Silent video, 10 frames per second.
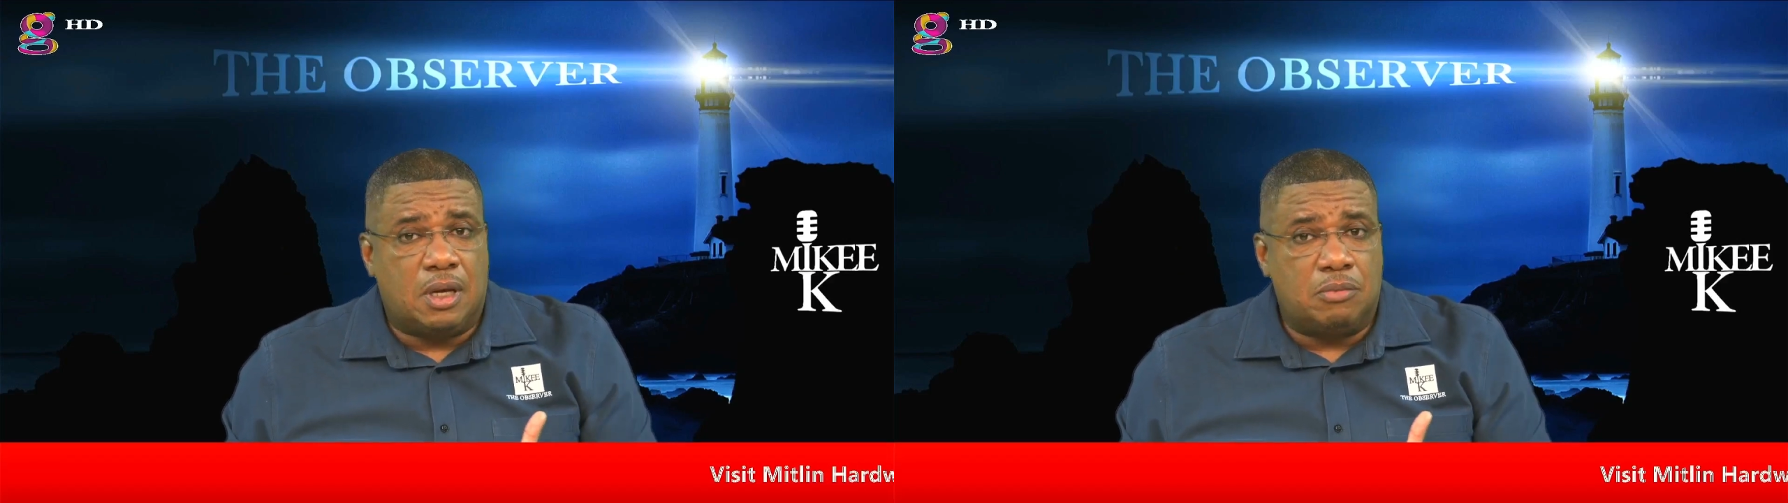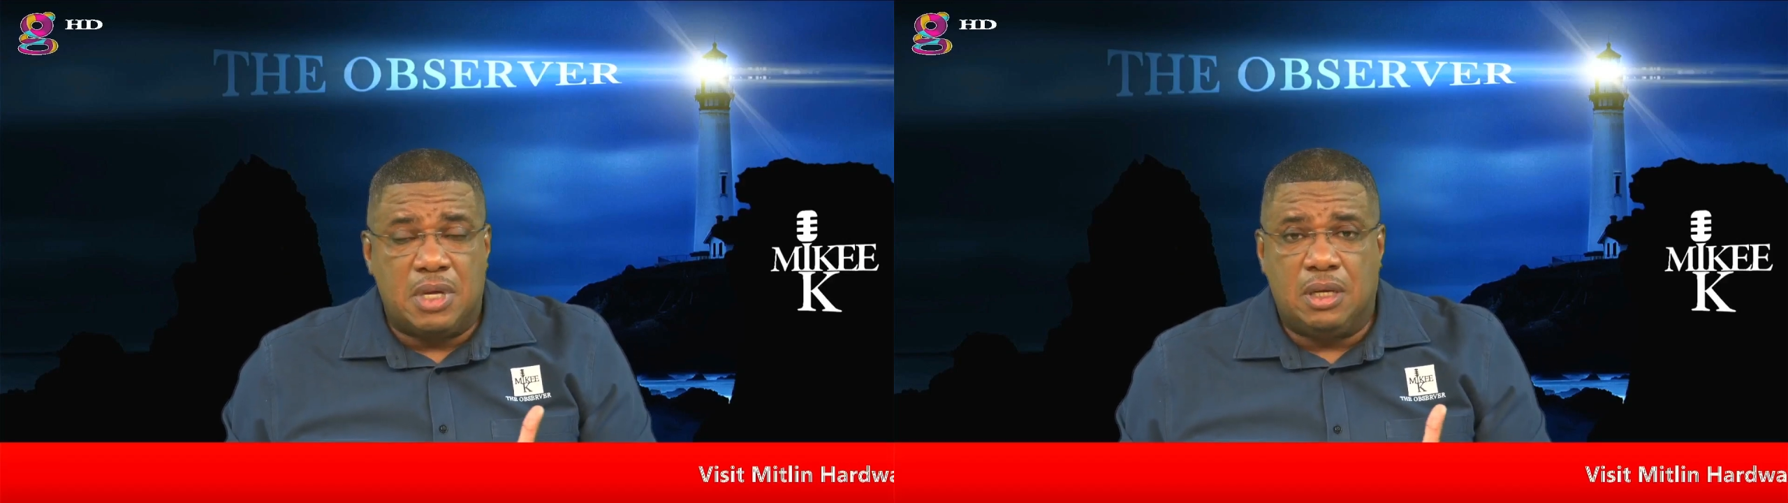
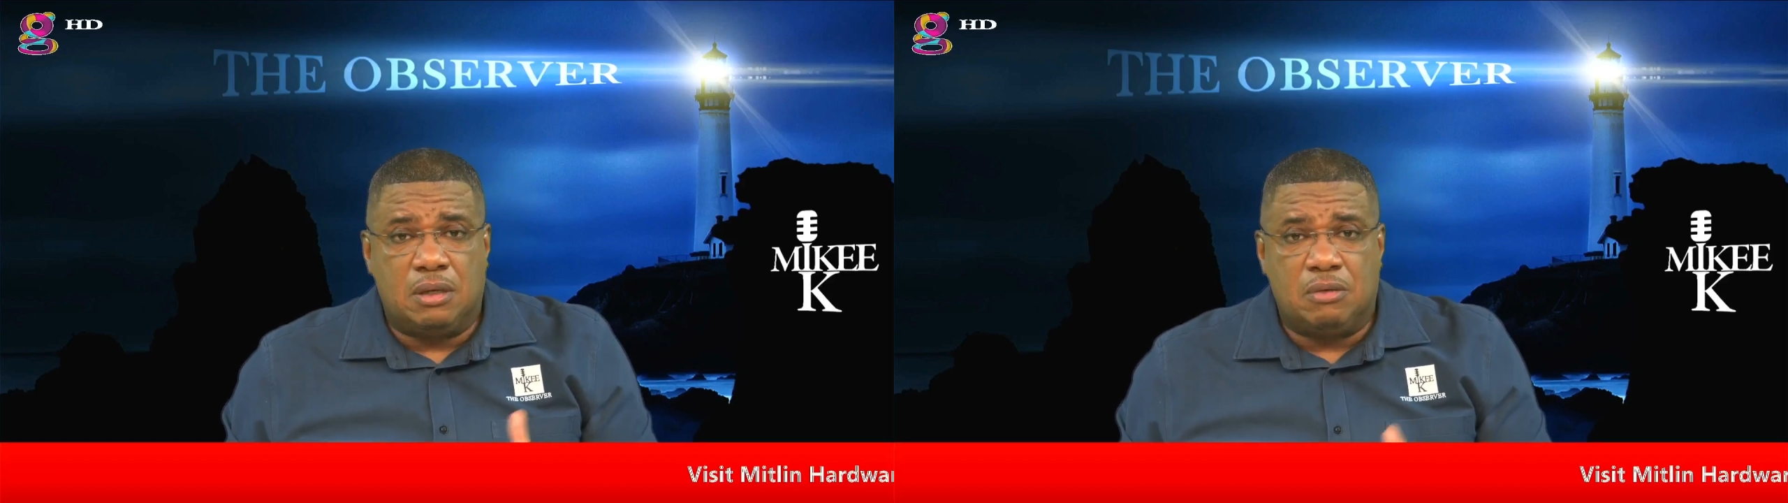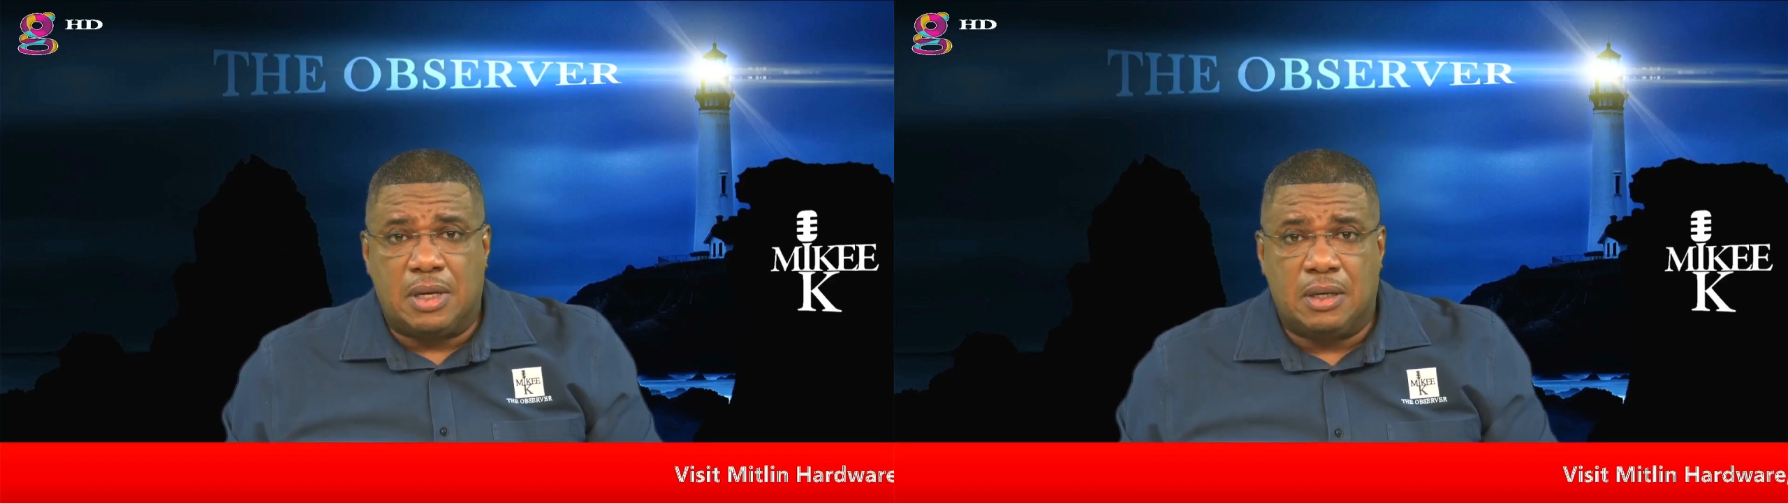many of the
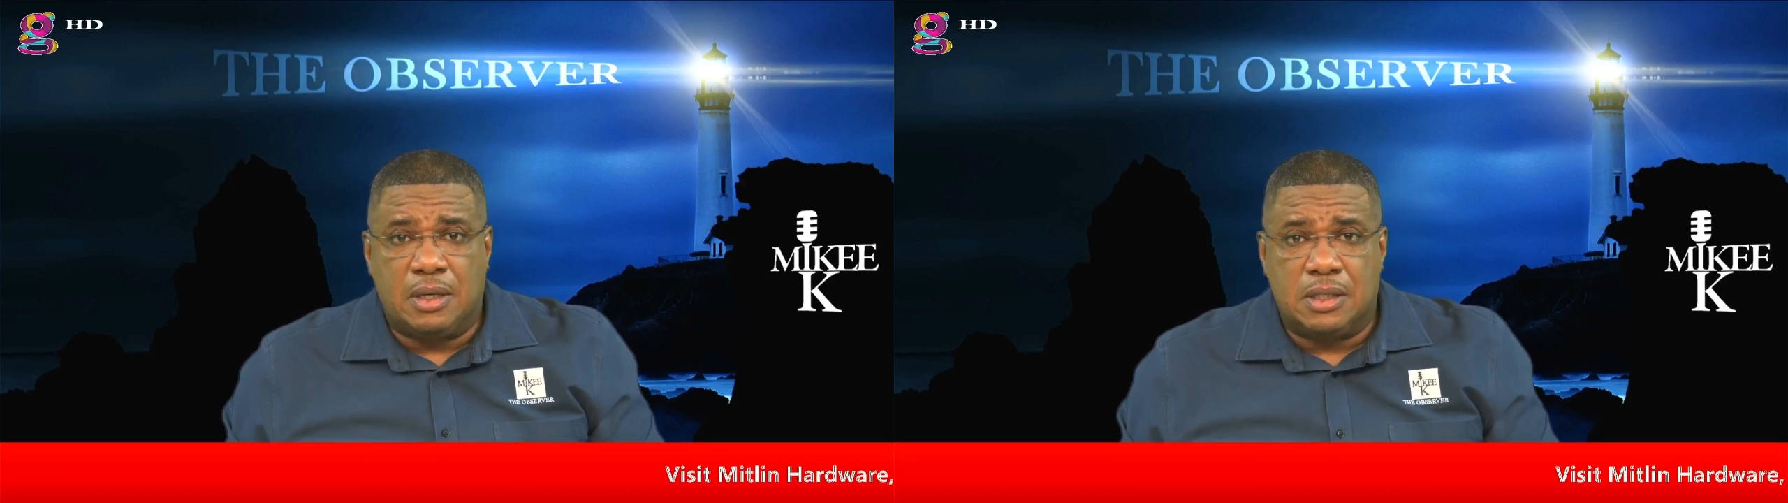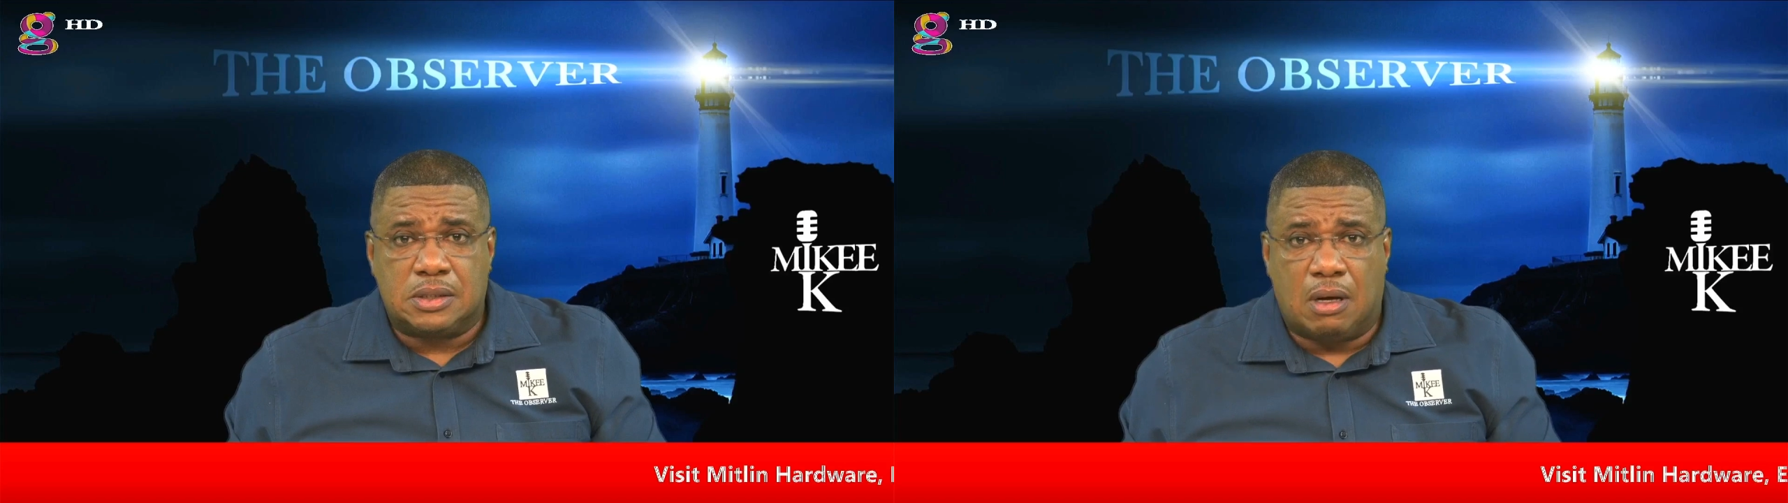
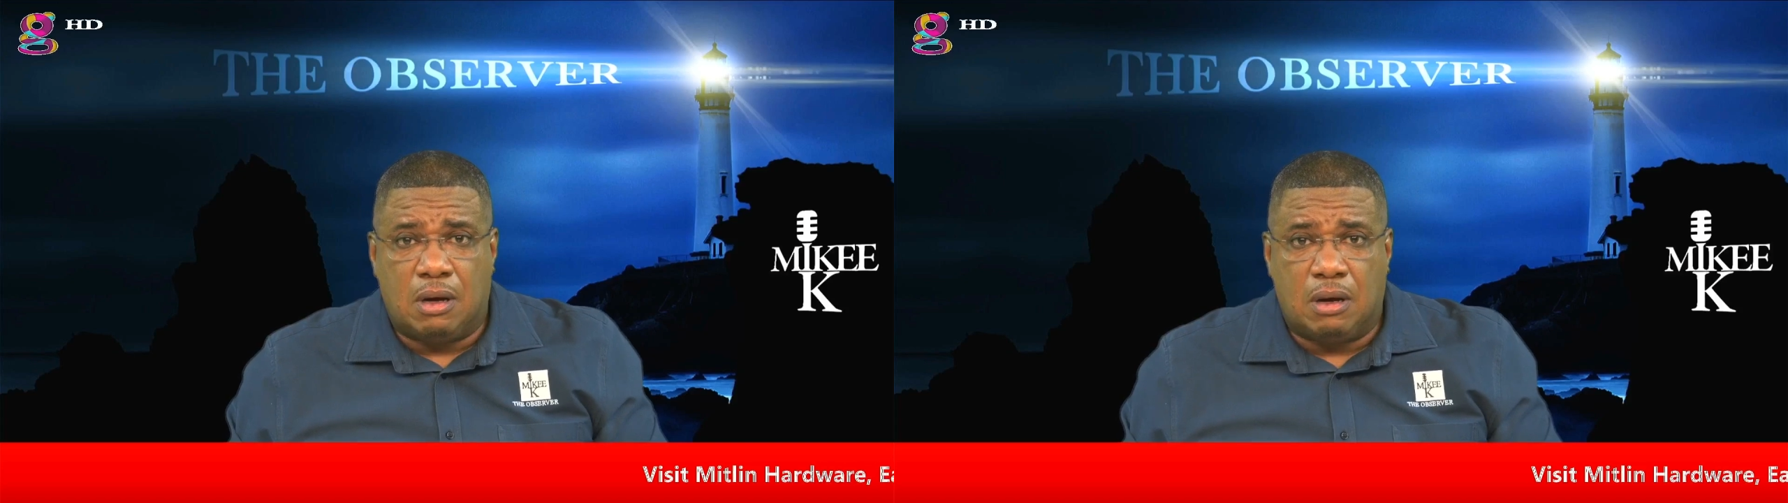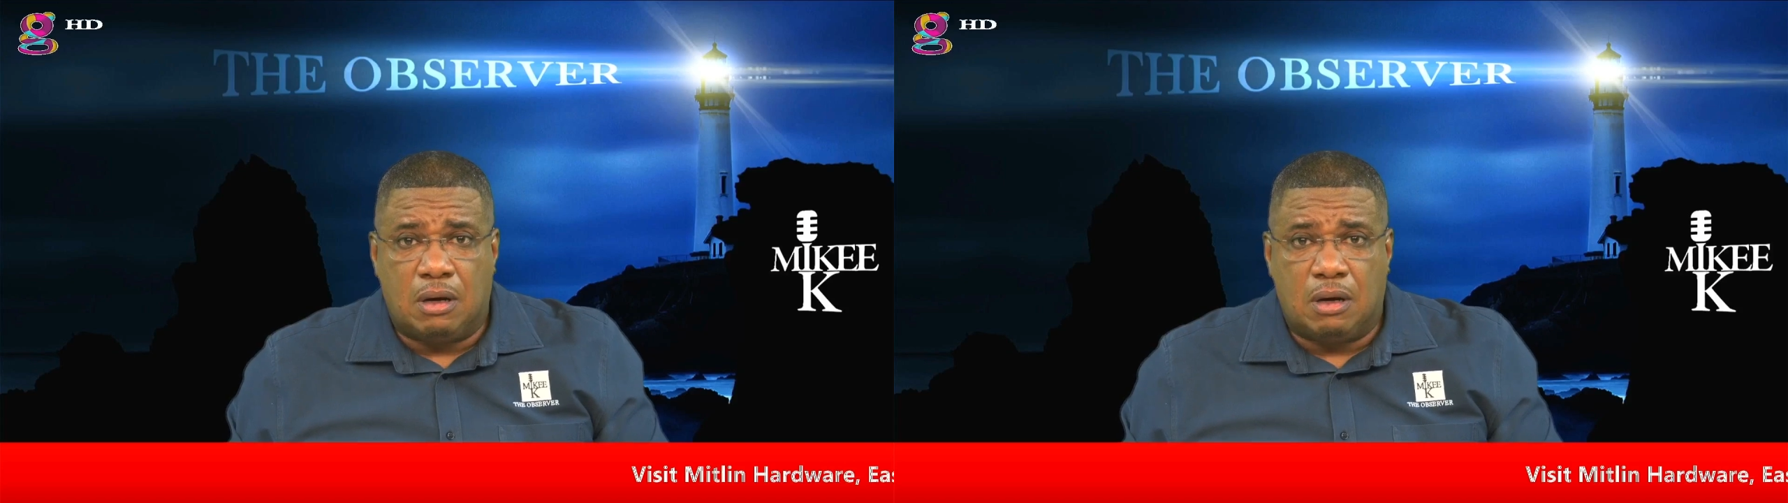vendors are